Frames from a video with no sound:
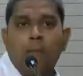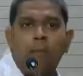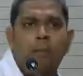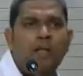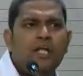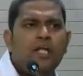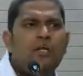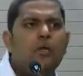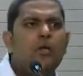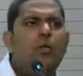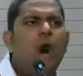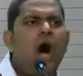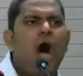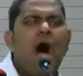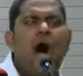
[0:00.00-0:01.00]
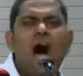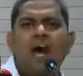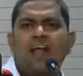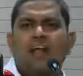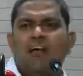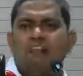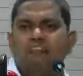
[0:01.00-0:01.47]
But you
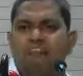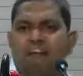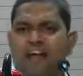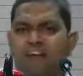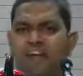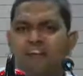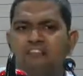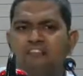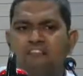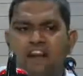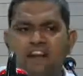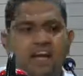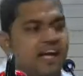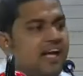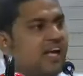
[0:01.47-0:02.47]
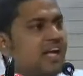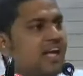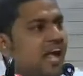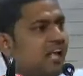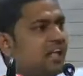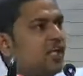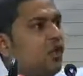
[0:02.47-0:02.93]
are very, very
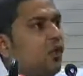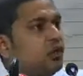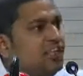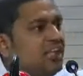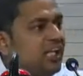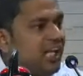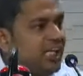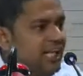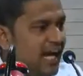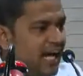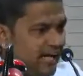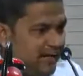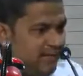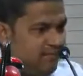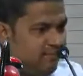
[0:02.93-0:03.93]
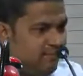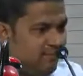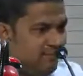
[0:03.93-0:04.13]
technologically ahead,